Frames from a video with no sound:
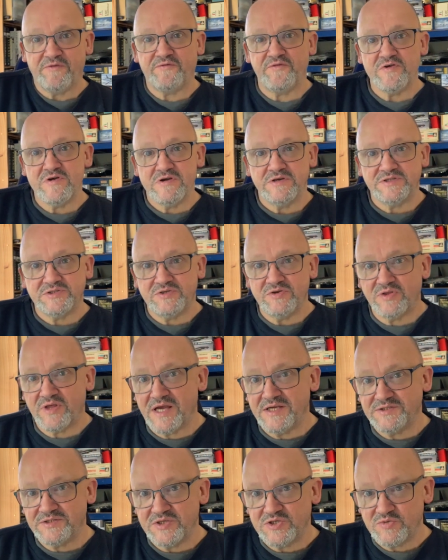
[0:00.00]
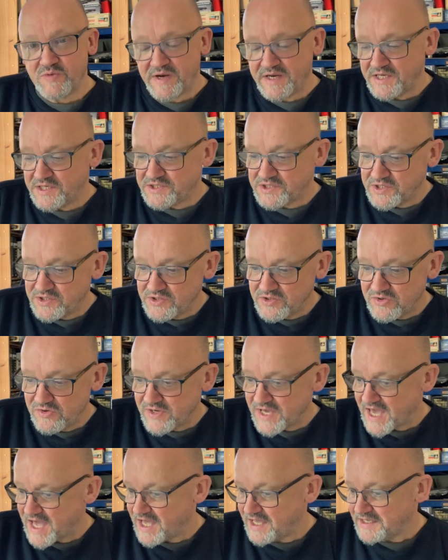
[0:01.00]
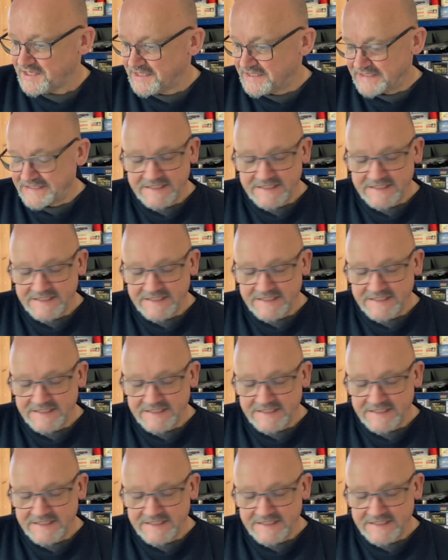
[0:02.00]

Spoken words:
1st, 2022, yeah.